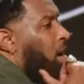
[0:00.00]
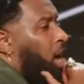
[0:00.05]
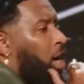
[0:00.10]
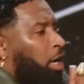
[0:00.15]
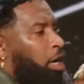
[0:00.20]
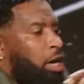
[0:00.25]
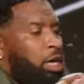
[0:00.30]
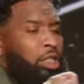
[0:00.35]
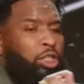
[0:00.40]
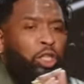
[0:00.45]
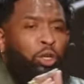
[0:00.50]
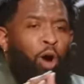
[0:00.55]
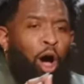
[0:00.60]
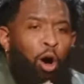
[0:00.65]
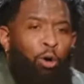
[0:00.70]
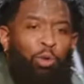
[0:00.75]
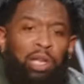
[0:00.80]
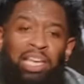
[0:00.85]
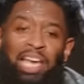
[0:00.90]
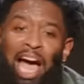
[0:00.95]
Because you
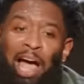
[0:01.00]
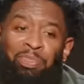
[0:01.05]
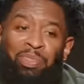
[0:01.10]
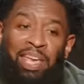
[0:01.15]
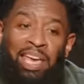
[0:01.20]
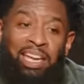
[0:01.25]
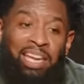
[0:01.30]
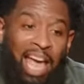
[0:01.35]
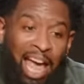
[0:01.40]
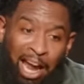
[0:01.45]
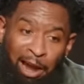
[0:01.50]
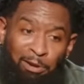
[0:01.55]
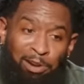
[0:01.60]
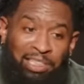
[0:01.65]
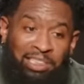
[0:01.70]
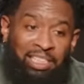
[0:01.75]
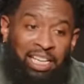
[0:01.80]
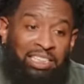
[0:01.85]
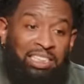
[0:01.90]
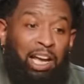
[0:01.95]
only got the
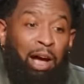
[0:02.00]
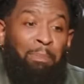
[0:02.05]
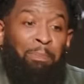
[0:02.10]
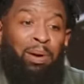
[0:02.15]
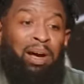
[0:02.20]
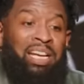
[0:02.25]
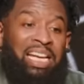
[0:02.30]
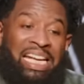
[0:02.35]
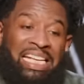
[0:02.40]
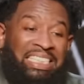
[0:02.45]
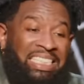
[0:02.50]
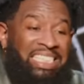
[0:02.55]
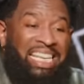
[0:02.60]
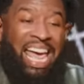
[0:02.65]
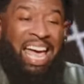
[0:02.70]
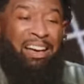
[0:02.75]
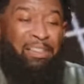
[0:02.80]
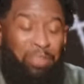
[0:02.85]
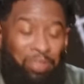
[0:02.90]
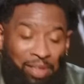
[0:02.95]
inheritance upon his
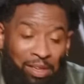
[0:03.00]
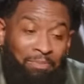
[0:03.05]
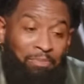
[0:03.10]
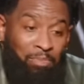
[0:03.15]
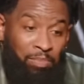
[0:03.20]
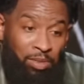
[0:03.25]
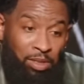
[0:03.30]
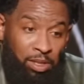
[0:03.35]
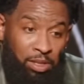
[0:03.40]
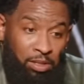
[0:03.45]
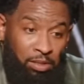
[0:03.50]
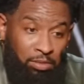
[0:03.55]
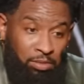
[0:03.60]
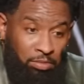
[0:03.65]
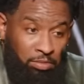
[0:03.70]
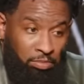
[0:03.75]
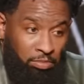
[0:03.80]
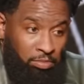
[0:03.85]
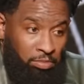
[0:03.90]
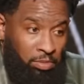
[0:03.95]
death.
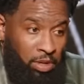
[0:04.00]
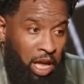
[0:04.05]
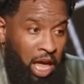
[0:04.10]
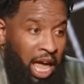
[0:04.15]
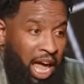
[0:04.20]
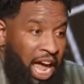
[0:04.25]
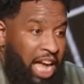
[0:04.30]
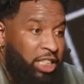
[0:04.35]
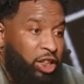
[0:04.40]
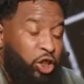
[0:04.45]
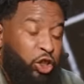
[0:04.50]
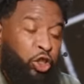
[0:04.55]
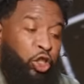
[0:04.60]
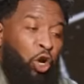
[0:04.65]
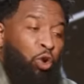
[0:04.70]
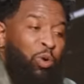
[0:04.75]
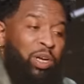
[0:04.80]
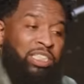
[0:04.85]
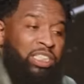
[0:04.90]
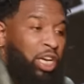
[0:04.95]
In
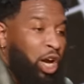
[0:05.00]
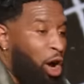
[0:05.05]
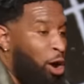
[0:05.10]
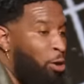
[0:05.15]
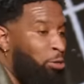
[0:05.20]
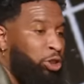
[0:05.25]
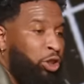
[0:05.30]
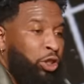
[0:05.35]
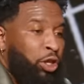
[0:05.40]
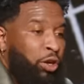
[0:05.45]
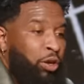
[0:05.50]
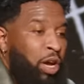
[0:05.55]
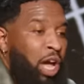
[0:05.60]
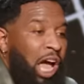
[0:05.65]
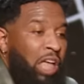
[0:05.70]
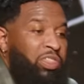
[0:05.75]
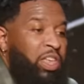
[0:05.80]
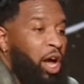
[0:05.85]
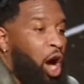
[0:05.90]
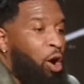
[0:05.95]
Jewish culture,
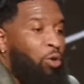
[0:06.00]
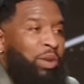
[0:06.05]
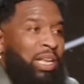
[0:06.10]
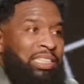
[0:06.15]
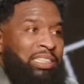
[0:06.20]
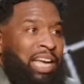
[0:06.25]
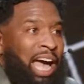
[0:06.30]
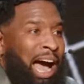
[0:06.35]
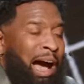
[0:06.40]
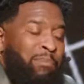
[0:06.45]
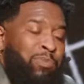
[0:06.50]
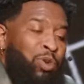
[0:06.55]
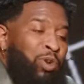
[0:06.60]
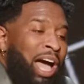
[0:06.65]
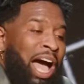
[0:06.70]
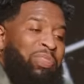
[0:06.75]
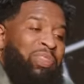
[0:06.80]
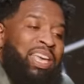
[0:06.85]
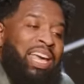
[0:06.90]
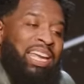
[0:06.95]
the only time you
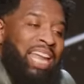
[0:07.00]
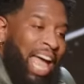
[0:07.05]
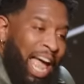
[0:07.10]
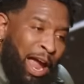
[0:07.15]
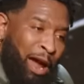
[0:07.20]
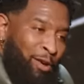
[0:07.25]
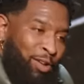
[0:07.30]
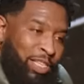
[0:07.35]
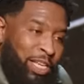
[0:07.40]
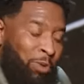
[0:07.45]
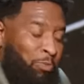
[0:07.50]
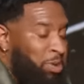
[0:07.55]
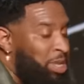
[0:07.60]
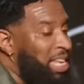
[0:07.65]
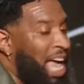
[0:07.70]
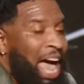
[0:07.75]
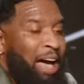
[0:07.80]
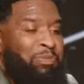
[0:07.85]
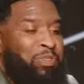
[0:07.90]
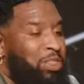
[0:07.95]
got the inheritance was
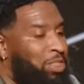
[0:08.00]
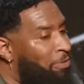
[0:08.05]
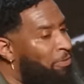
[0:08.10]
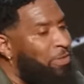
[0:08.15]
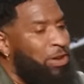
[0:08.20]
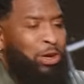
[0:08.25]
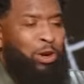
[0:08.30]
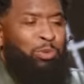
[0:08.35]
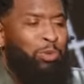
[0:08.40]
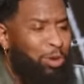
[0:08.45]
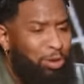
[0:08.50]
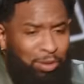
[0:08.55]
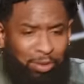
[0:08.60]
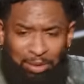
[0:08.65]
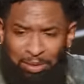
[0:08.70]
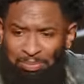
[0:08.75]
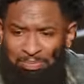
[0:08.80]
after the funeral.